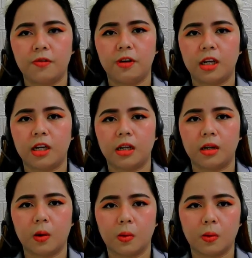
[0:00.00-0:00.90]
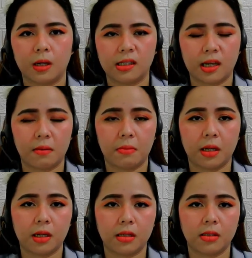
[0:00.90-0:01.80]
freaking know what that
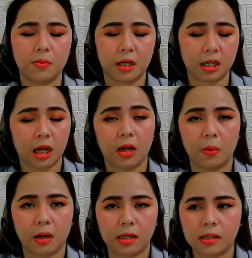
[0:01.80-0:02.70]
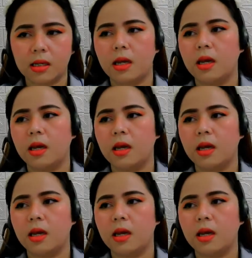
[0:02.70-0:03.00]
means, but anyways.